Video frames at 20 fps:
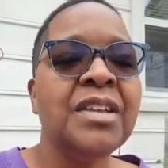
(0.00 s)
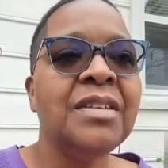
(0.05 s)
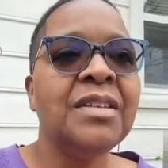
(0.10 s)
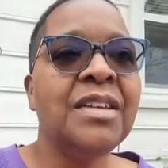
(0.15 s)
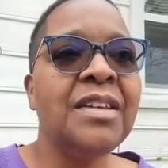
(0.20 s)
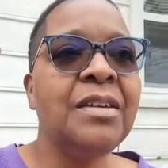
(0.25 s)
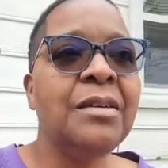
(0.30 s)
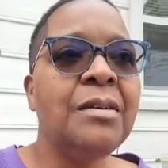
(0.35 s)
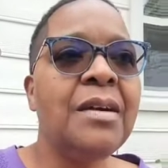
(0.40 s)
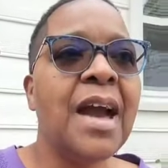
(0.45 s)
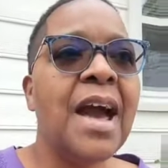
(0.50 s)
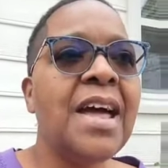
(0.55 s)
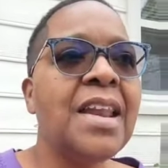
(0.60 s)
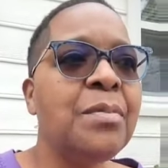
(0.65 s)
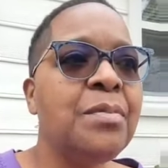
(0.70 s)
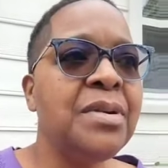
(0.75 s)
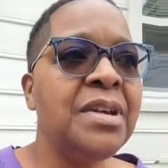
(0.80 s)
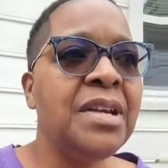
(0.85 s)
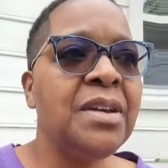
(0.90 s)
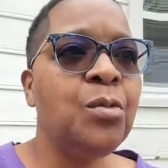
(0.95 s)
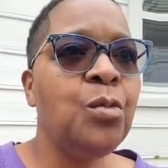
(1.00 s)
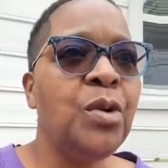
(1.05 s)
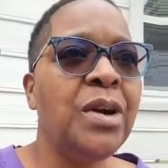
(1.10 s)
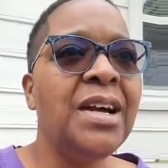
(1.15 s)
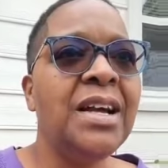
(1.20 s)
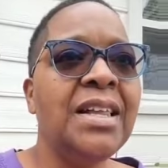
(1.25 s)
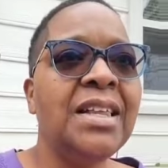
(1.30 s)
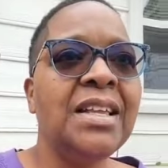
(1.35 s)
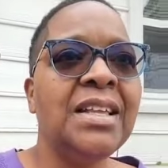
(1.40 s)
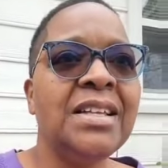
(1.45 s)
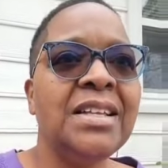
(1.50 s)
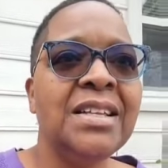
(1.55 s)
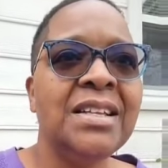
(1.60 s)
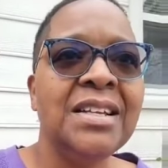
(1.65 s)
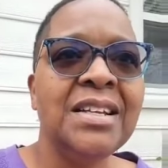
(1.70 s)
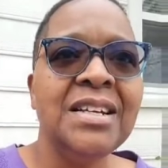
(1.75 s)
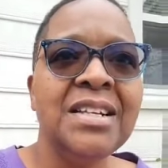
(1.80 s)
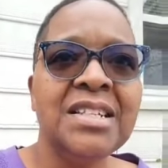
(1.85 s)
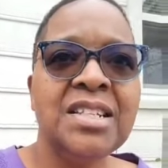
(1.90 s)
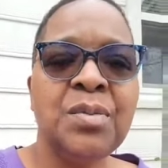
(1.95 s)
You got to be willing
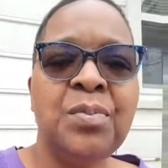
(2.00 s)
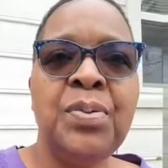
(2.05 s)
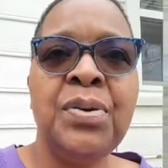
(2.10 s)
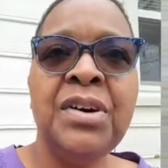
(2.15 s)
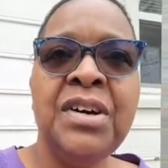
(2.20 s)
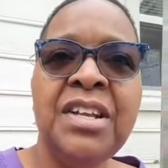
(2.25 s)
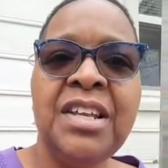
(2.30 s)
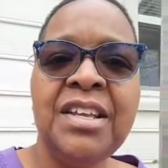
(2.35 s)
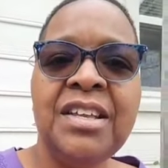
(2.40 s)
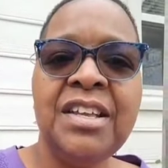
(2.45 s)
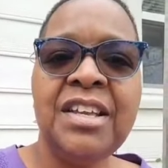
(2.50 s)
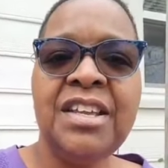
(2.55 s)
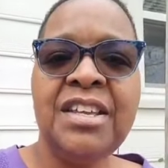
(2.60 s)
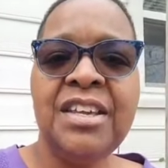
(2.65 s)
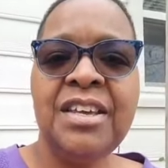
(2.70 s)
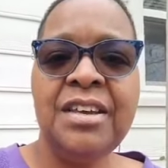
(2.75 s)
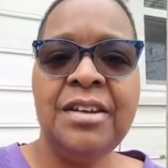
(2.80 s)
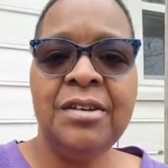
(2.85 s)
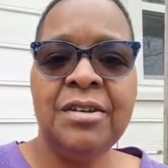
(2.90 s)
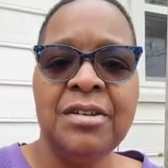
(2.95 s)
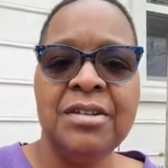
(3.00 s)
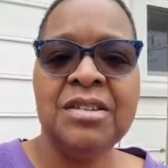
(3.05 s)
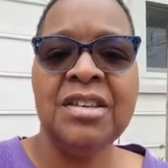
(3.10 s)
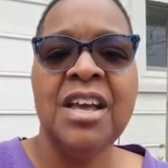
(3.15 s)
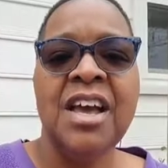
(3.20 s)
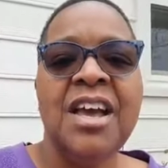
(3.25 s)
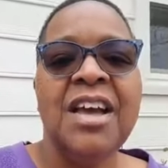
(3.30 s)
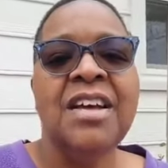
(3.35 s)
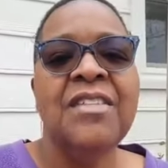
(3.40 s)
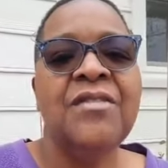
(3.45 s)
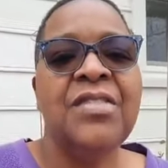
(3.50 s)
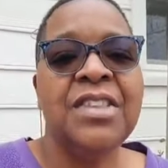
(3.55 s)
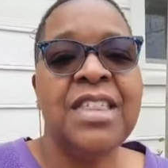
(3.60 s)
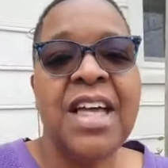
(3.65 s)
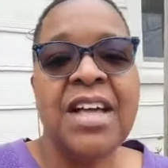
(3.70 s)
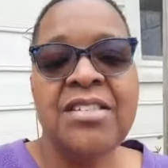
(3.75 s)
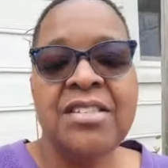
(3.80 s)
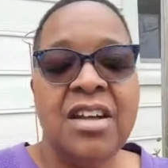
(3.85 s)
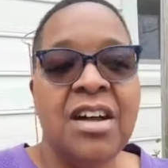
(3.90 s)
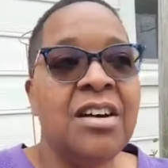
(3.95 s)
to put in the years for
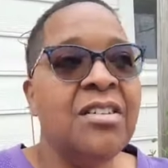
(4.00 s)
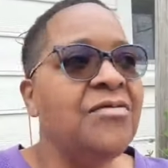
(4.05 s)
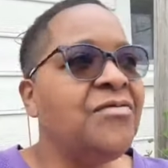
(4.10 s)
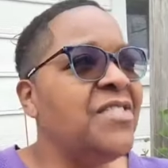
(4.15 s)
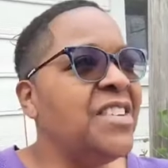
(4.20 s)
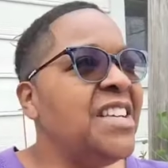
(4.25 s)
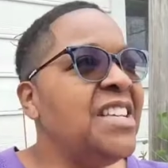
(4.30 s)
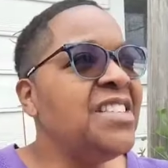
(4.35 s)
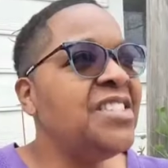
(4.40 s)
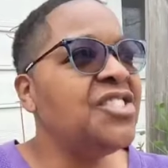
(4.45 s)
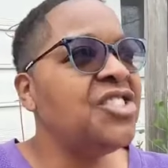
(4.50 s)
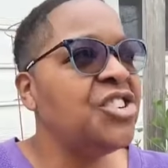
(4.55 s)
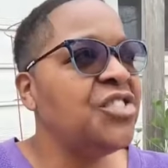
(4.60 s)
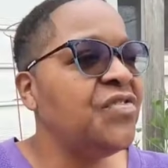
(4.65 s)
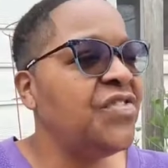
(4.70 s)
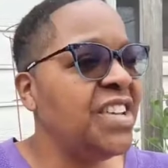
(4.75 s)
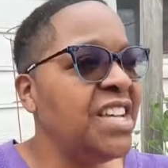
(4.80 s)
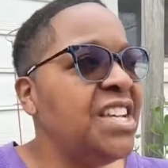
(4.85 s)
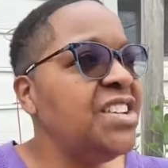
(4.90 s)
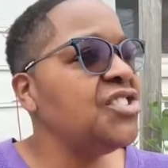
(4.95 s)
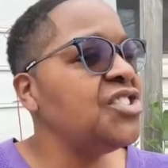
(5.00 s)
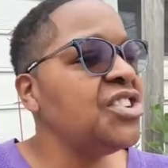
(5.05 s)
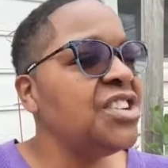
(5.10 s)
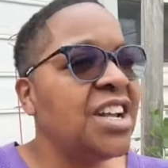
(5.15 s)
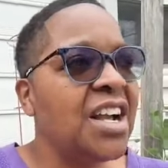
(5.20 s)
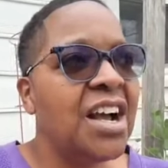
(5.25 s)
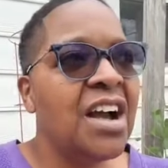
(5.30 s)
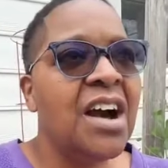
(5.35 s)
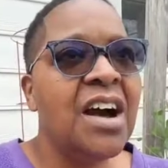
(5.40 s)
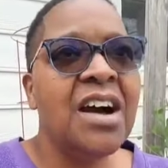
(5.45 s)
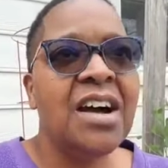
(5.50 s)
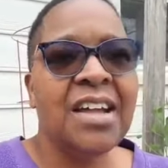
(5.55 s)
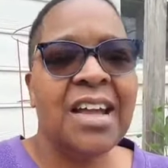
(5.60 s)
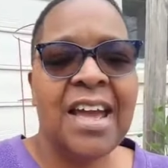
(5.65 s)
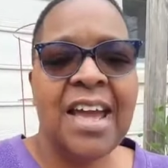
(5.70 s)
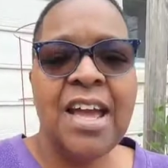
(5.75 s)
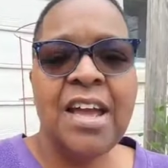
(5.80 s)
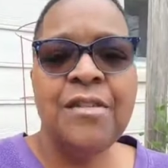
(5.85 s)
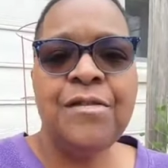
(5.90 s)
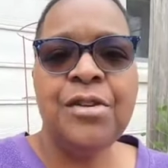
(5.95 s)
that vision that God
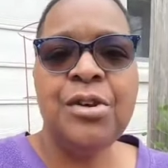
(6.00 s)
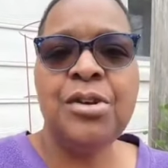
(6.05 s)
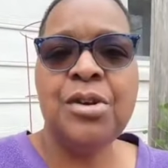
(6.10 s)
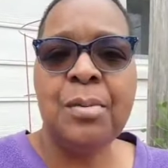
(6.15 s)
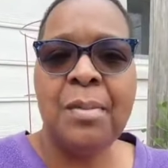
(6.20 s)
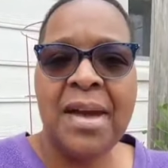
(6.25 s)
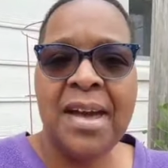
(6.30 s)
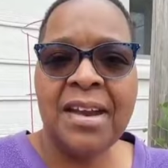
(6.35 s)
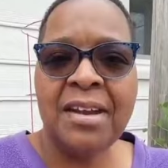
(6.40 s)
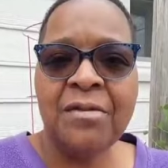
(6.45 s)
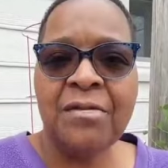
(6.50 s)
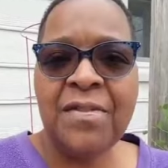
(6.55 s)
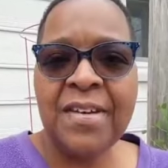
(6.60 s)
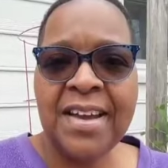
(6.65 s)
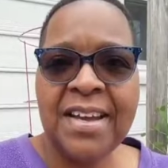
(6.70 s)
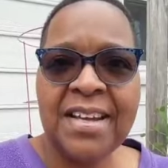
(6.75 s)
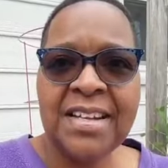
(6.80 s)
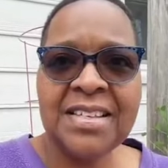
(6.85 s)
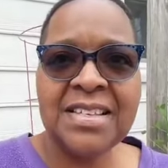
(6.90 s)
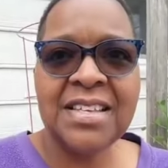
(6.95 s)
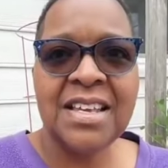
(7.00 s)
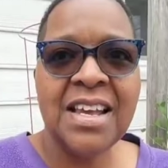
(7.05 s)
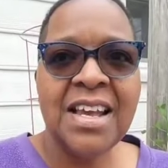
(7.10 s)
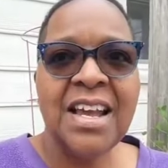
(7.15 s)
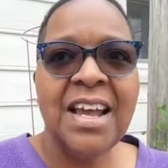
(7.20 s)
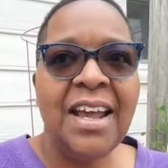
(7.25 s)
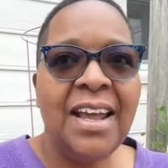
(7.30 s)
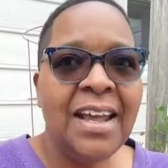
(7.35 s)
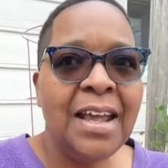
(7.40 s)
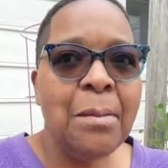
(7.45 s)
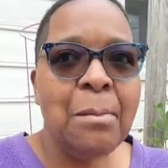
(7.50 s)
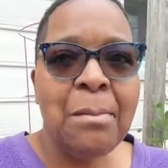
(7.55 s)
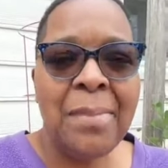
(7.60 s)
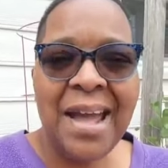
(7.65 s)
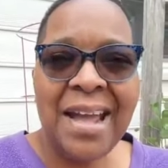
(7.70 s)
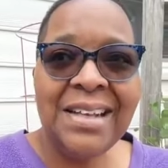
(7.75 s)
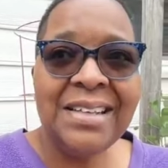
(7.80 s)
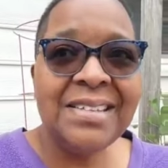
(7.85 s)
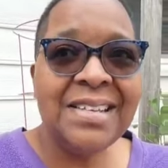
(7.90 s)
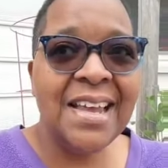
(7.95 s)
gave you to manifest. It
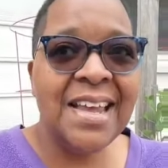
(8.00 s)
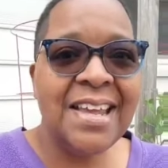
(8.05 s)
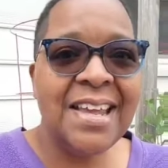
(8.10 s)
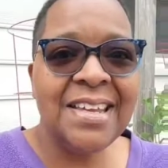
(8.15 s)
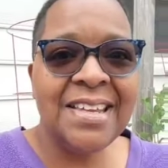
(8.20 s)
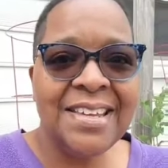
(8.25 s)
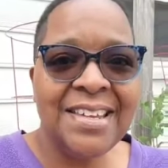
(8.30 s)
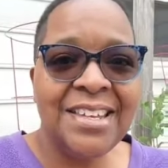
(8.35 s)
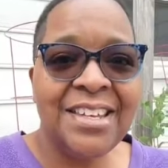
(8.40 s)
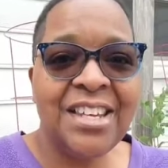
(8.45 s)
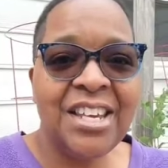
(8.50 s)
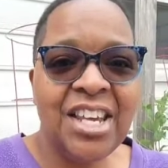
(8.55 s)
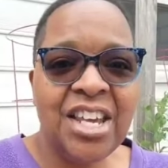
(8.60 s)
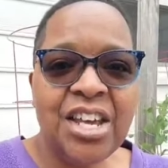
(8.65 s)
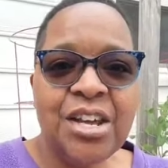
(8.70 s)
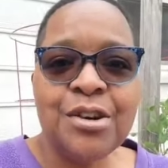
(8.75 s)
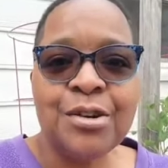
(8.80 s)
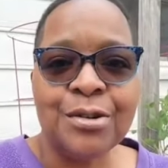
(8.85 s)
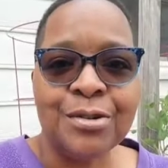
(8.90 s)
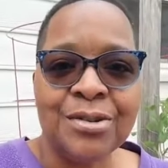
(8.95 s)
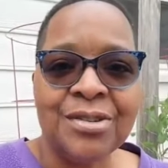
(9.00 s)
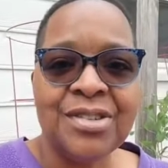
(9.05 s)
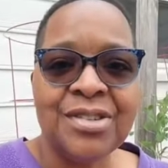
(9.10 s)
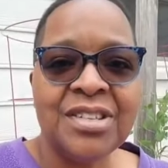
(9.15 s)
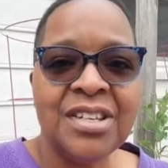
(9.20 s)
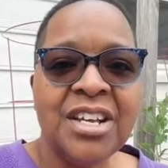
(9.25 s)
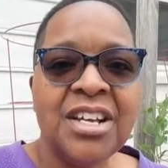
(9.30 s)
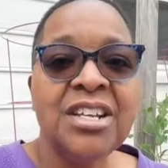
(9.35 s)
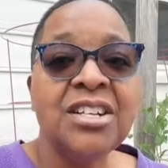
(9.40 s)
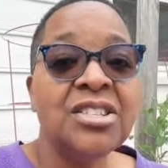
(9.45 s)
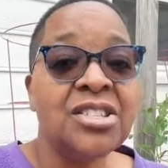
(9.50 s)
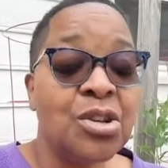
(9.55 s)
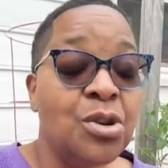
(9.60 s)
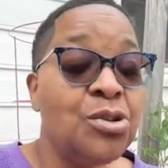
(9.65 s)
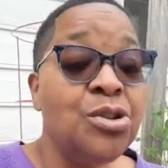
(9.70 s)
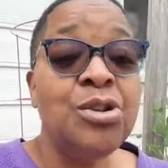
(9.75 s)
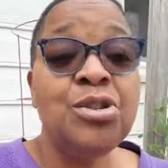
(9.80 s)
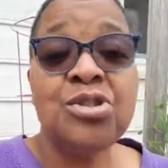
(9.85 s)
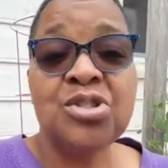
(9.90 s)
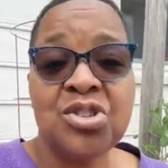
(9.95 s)
may take years. So
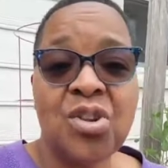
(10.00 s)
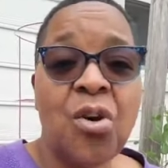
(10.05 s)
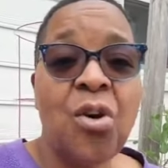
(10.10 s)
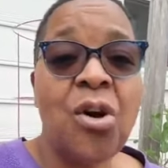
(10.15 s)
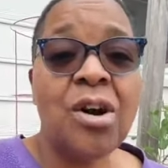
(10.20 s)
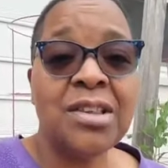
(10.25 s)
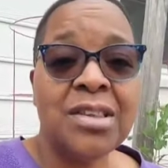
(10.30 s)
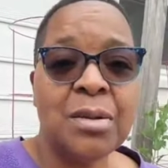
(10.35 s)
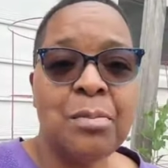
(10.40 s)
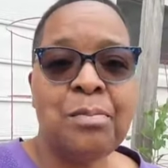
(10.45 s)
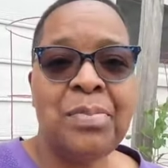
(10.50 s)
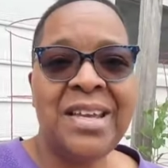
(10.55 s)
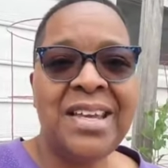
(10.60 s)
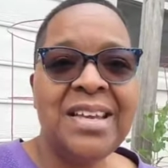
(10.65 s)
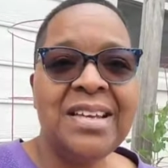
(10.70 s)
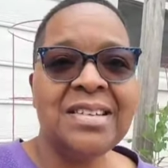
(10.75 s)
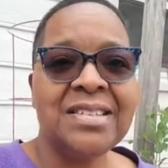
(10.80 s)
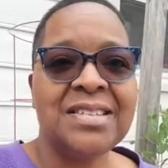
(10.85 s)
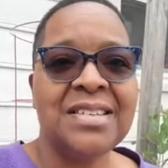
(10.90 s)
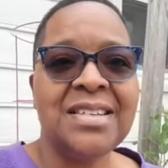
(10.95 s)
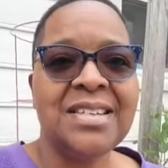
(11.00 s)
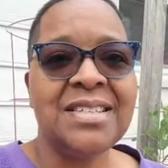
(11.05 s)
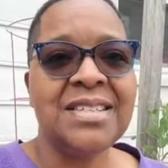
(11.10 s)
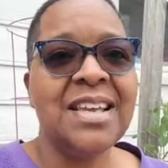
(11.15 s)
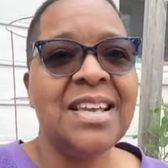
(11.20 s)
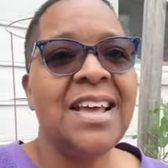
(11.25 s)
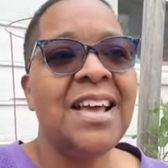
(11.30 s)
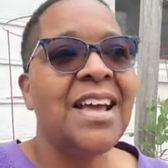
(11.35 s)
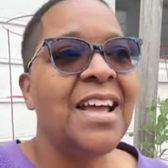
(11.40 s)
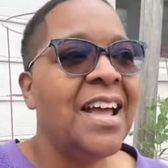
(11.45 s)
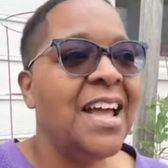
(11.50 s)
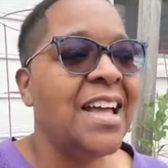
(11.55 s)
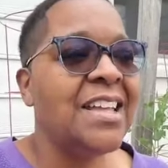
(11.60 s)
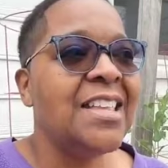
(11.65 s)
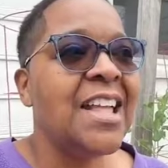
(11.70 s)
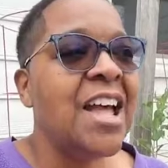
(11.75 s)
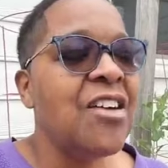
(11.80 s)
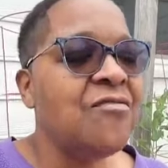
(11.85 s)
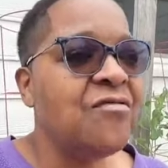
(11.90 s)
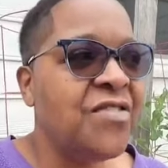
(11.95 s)
you start the business, and
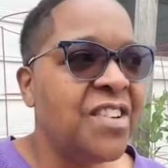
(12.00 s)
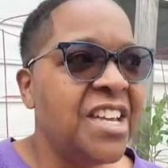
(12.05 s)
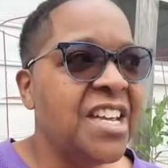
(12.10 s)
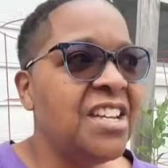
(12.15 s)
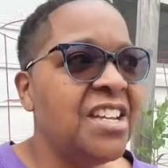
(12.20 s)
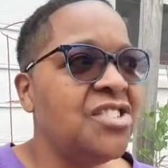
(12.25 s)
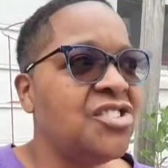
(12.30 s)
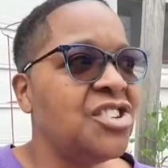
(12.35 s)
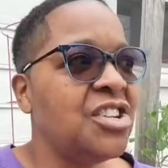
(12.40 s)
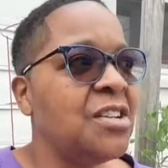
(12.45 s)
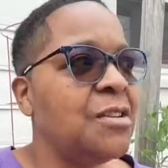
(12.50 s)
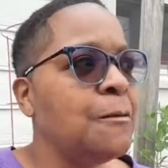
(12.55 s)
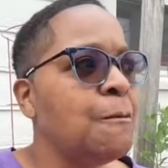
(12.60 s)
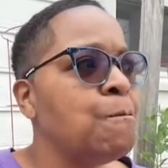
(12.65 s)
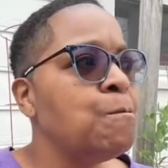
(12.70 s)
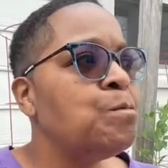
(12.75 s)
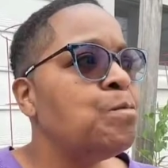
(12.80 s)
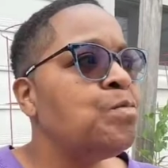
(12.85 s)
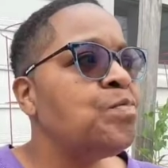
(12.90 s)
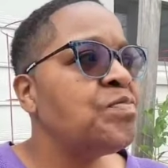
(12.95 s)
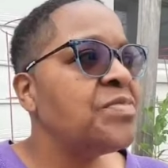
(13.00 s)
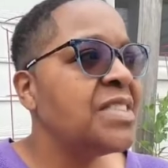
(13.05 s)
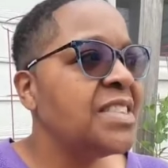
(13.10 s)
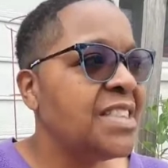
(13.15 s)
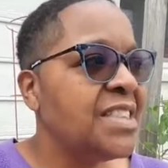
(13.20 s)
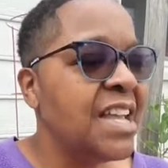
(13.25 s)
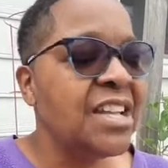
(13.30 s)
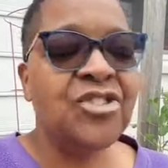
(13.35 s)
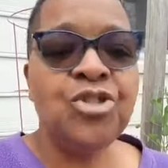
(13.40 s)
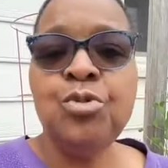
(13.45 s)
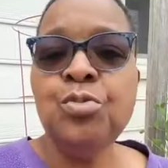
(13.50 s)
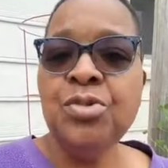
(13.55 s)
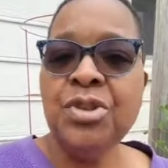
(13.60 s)
that vision that